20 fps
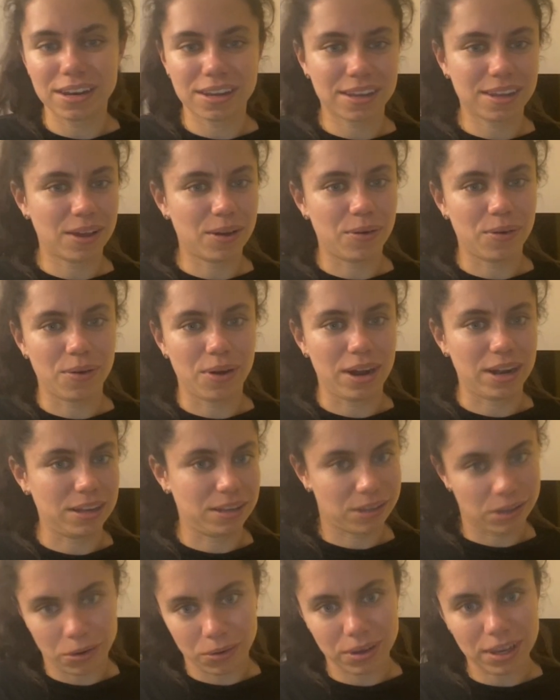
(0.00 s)
So I
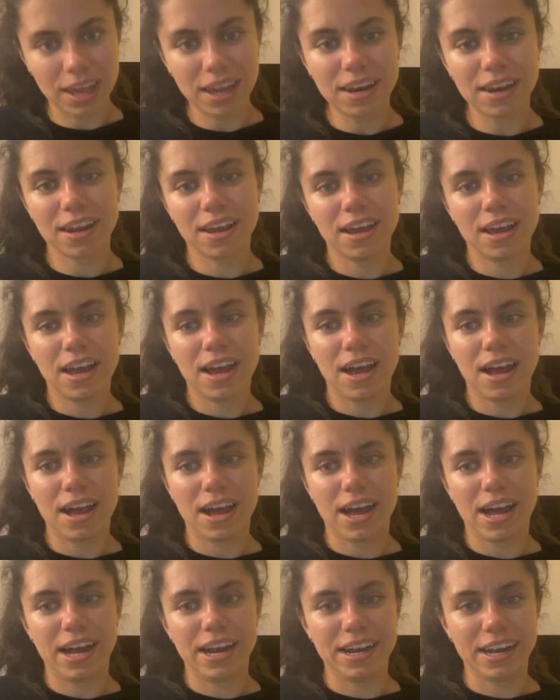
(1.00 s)
chose it,
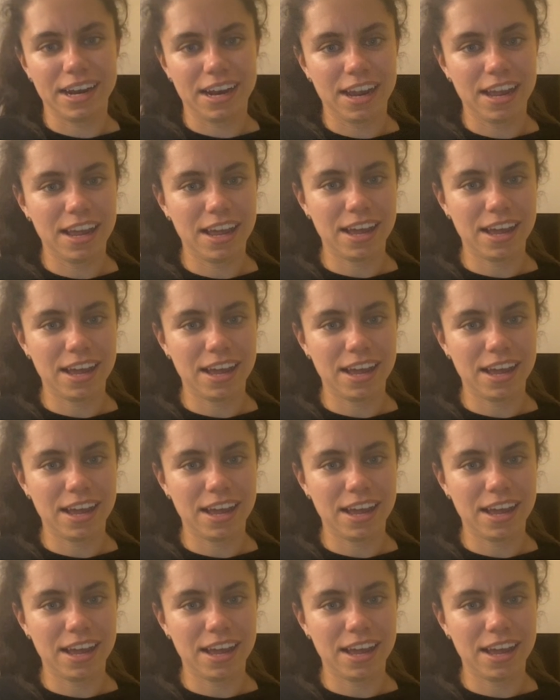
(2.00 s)
and